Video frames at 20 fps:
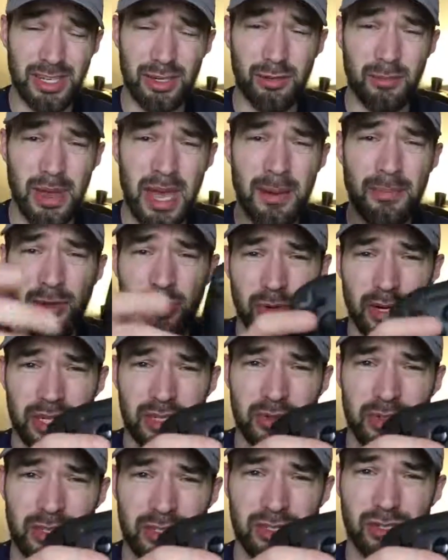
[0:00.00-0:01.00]
They don't map
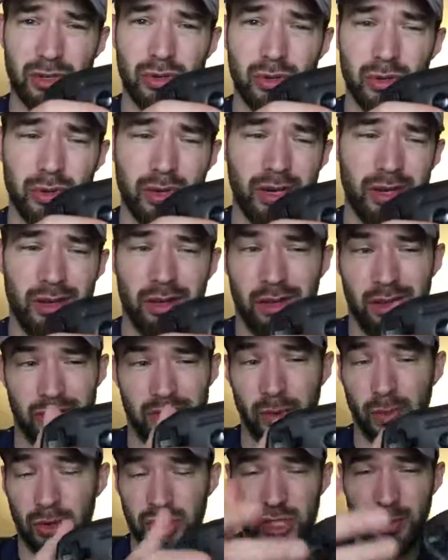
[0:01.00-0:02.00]
correctly. So
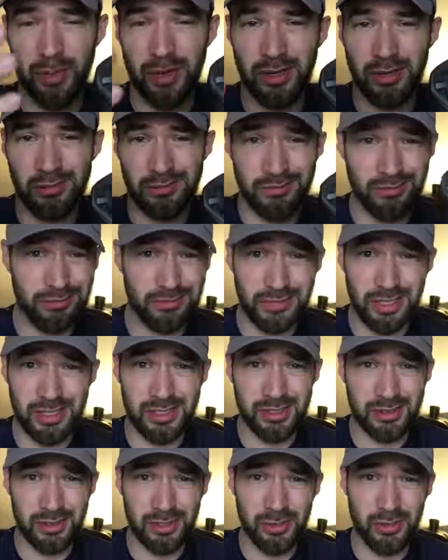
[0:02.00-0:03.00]
if you push a button, it
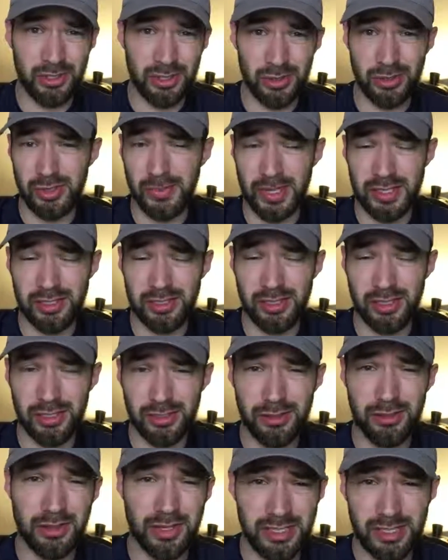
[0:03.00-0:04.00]
doesn't do what you expect it to do.